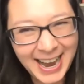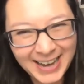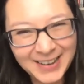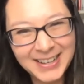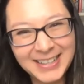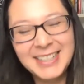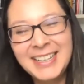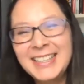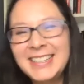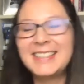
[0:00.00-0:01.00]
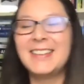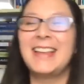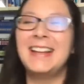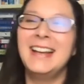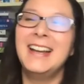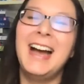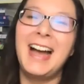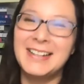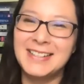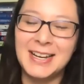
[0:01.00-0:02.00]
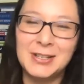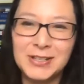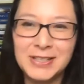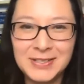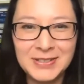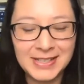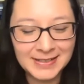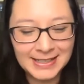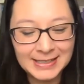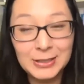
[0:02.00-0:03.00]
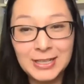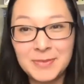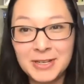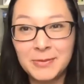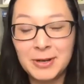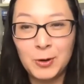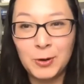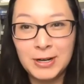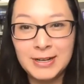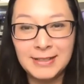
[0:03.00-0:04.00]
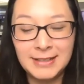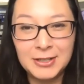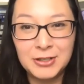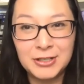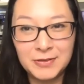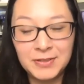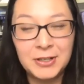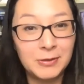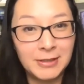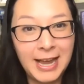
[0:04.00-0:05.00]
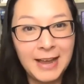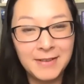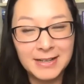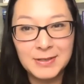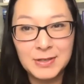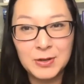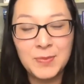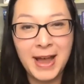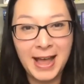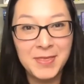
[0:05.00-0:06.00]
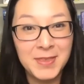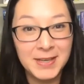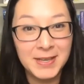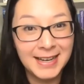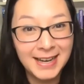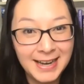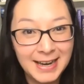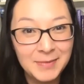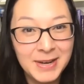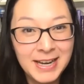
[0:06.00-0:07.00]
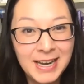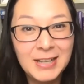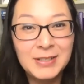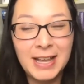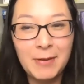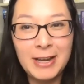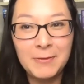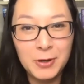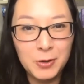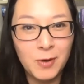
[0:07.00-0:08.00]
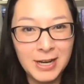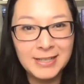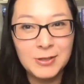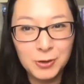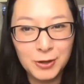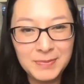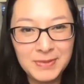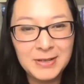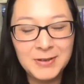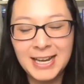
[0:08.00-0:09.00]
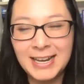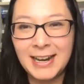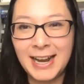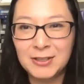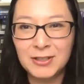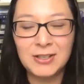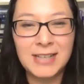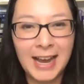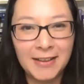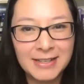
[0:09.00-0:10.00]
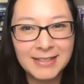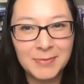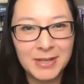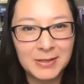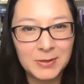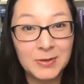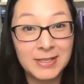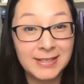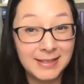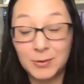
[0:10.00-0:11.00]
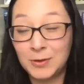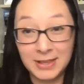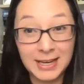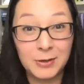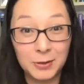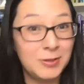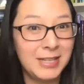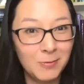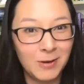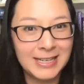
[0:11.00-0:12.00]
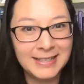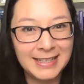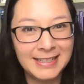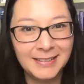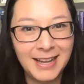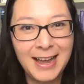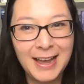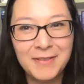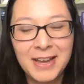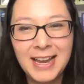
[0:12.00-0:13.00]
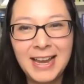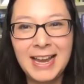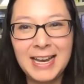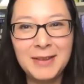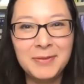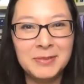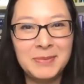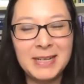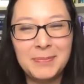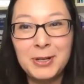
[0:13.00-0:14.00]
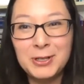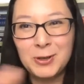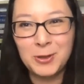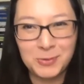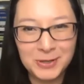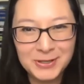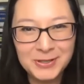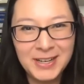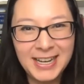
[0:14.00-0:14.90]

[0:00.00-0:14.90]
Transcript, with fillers: at all. So then I just, I told the students, I was like, look, I'm going to record the lecture, you know, live on Zoom at this time. So that way, if you want to join me, you can. And actually, just having some of the students there who did want to see it live enabled me to push through oh,